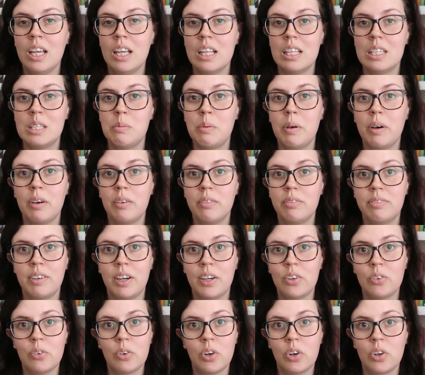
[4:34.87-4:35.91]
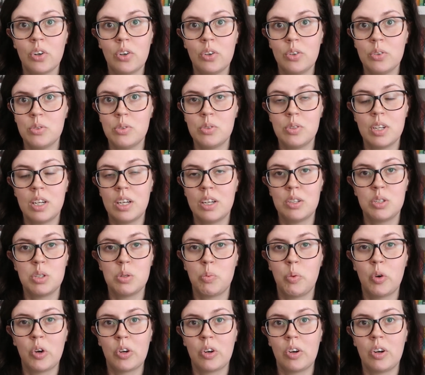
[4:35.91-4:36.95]
It's about final girls in a
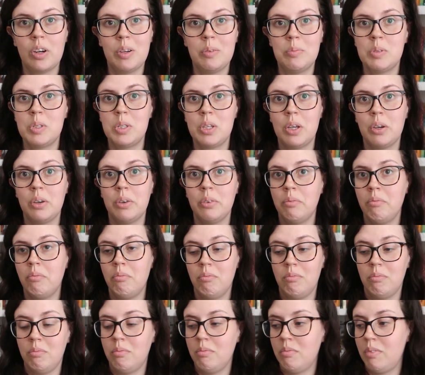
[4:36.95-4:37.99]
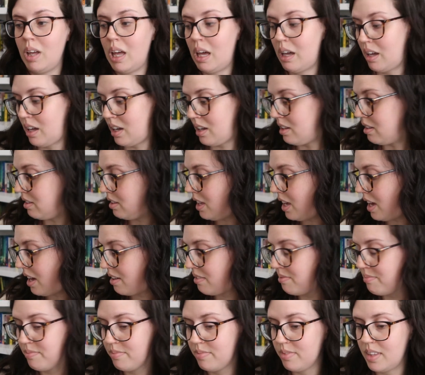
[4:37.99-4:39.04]
support group. So, I,
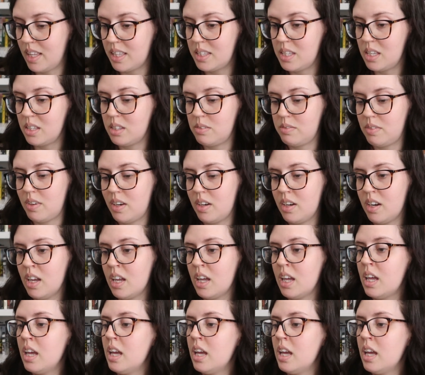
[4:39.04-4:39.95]
yeah, that sounds fun